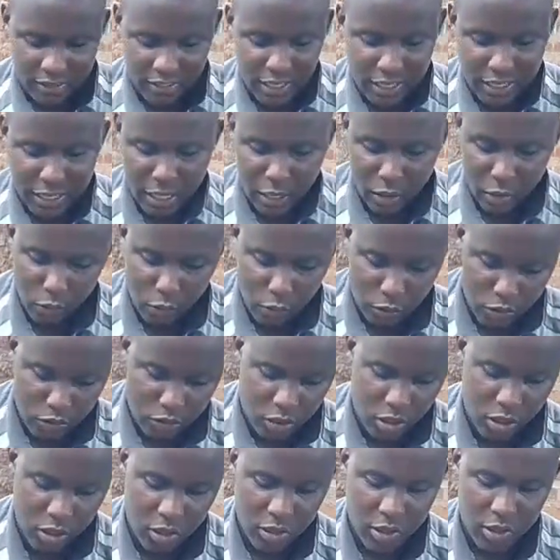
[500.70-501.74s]
Take a
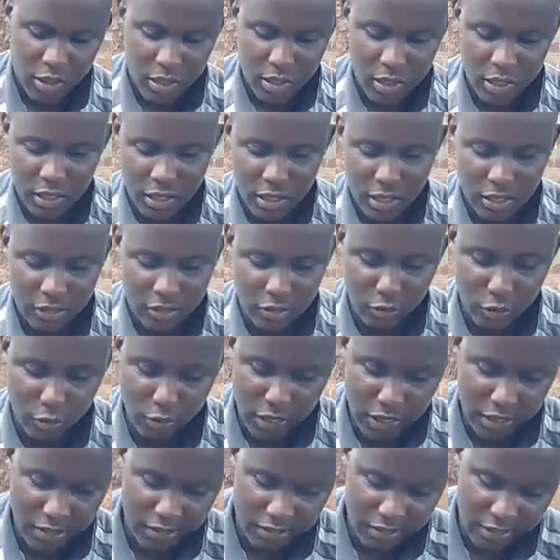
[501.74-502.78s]
look. As you
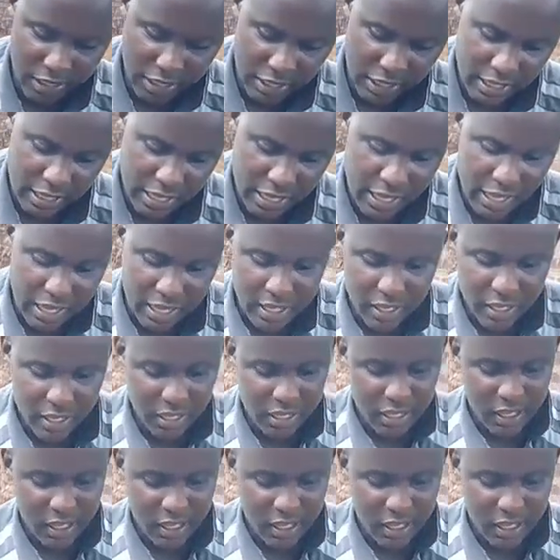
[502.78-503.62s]
can see here,